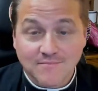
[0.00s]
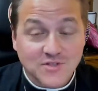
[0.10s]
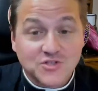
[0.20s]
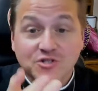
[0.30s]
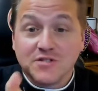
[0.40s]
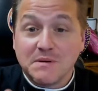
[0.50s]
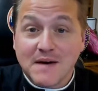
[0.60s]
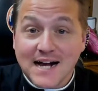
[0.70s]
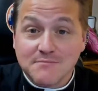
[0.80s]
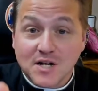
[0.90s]
It's good to be
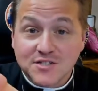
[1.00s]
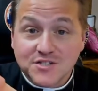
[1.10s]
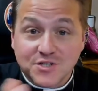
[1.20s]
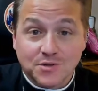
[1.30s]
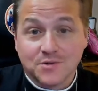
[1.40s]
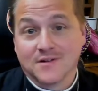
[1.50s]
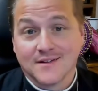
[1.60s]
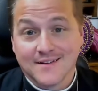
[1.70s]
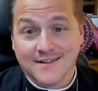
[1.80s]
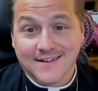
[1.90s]
back amongst you.
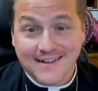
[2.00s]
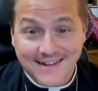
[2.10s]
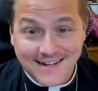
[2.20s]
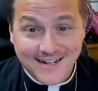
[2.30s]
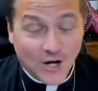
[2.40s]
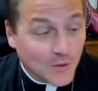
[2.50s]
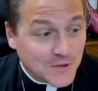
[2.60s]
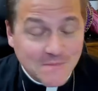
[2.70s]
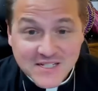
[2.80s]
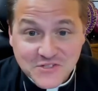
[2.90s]
Hope
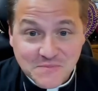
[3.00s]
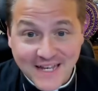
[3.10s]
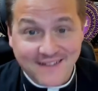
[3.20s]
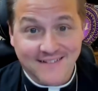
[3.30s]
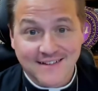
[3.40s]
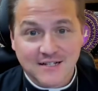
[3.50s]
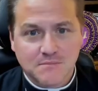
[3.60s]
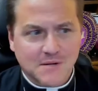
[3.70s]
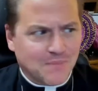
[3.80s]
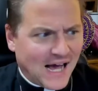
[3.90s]
you missed me,
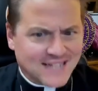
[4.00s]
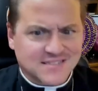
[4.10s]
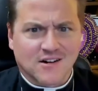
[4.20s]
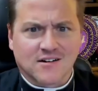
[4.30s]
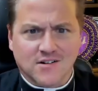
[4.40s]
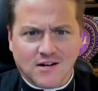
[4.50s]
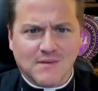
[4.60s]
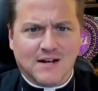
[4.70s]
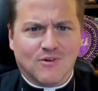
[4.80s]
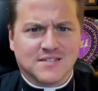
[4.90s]
but Pastor
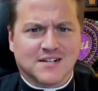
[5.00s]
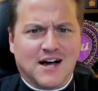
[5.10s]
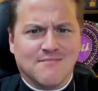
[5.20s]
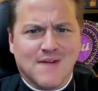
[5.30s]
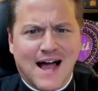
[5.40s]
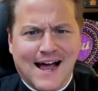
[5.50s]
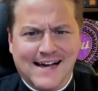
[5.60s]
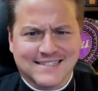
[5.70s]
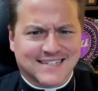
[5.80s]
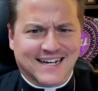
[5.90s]
Goodman was
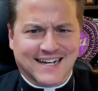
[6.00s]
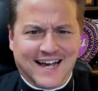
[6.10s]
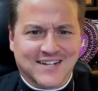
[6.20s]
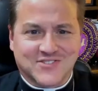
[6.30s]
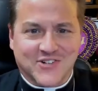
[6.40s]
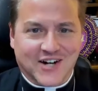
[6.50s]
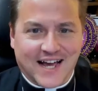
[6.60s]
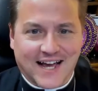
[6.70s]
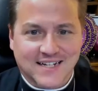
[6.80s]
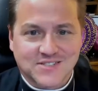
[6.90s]
amazing
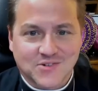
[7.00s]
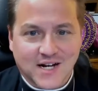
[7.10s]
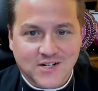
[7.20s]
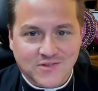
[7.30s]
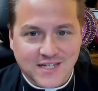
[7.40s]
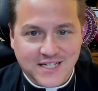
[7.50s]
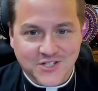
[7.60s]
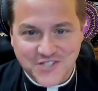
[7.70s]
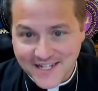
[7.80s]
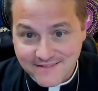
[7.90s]
yesterday, so I don't think
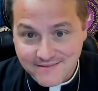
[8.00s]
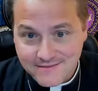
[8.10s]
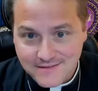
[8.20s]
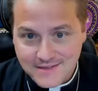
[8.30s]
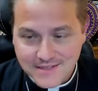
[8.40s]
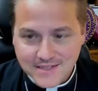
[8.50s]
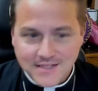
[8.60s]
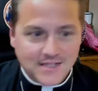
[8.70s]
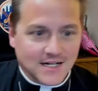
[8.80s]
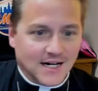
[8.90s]
you did.
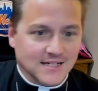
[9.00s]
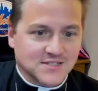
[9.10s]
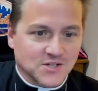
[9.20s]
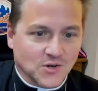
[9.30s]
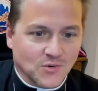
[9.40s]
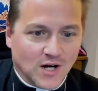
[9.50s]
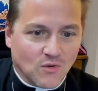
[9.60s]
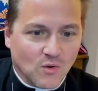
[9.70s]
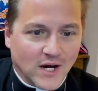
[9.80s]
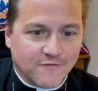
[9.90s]

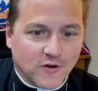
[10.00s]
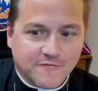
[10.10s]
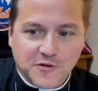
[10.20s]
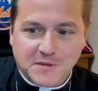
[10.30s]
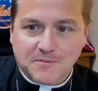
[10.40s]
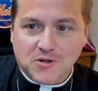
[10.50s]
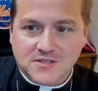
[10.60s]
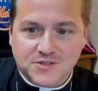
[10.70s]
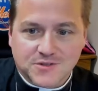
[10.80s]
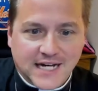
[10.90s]
We'll wait for a few people
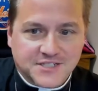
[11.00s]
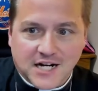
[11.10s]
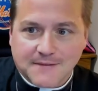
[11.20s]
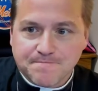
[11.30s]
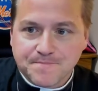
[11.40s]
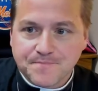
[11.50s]
to catch up,